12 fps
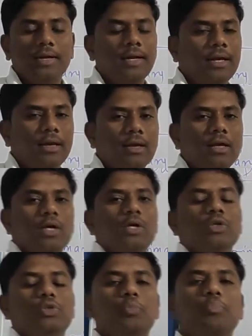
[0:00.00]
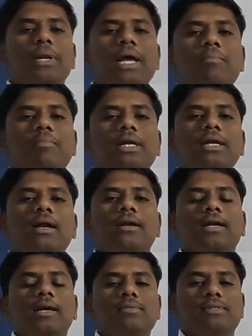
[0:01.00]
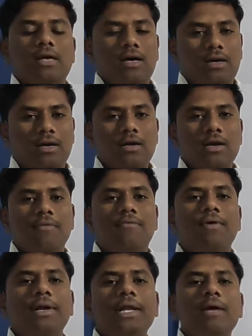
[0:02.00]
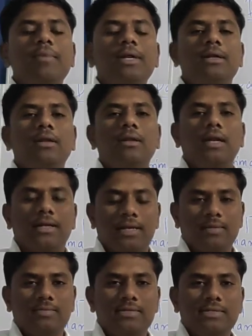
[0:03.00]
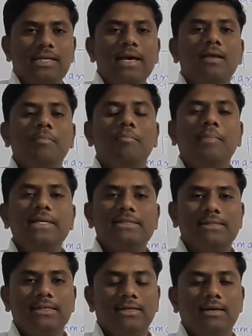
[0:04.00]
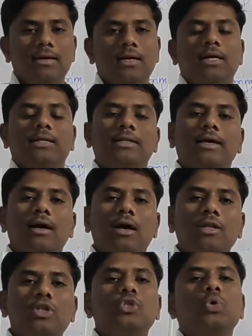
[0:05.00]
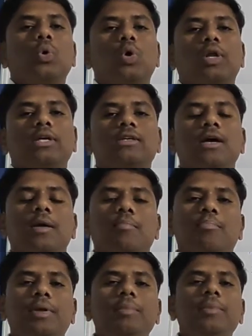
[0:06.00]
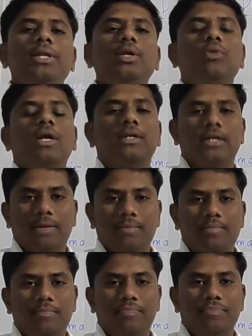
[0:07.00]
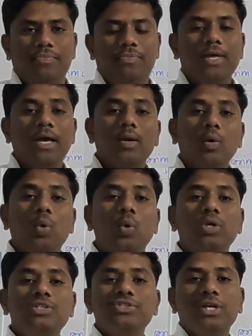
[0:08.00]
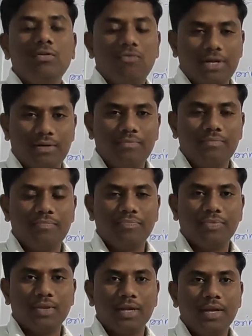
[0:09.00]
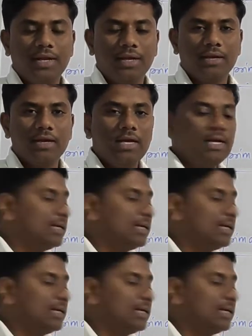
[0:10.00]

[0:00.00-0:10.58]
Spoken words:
Getting? So primary data types are fundamental data types. They are basic. They are also called as primitive data type. They are original one. Getting?